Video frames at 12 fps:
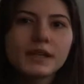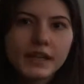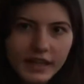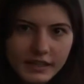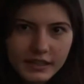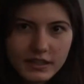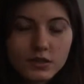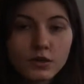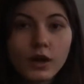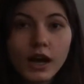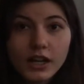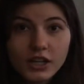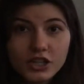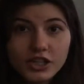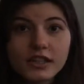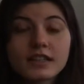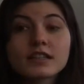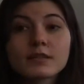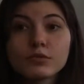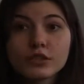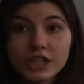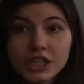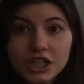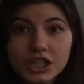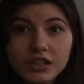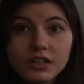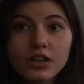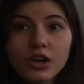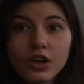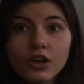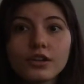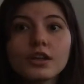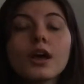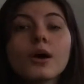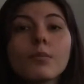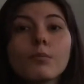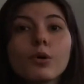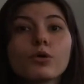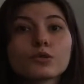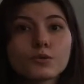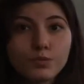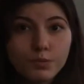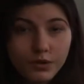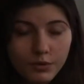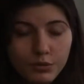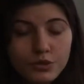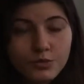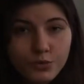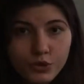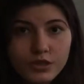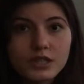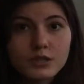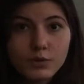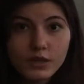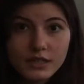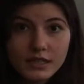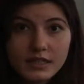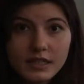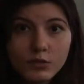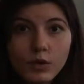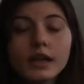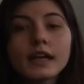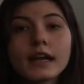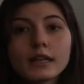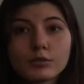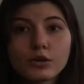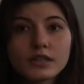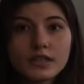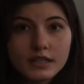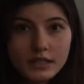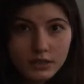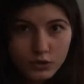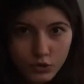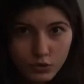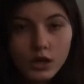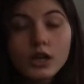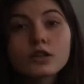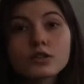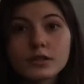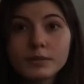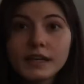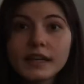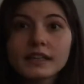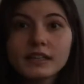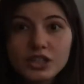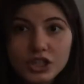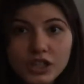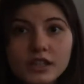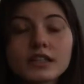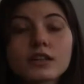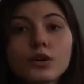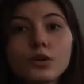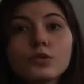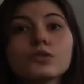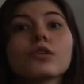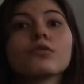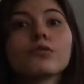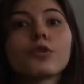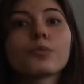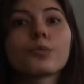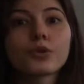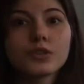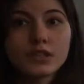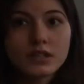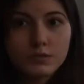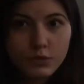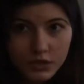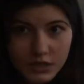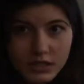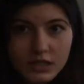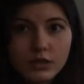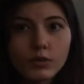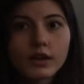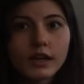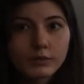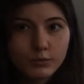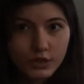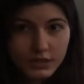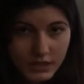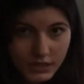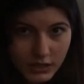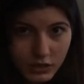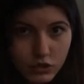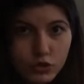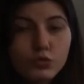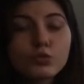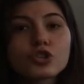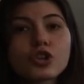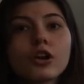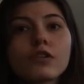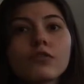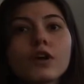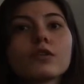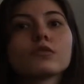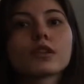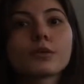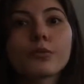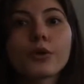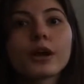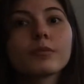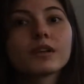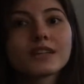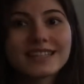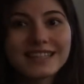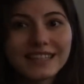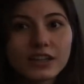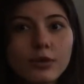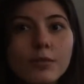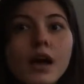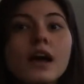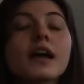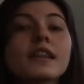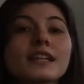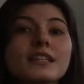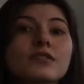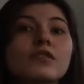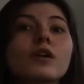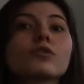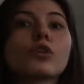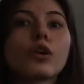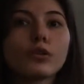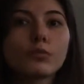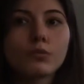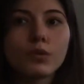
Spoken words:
PKD? So actually, it's mutation on both proteins, polycystin 1 and polycystin 2. So the PKD gene code for proteins polycystin 1 and polycystin 2, which are found in the primary cilium, that's found on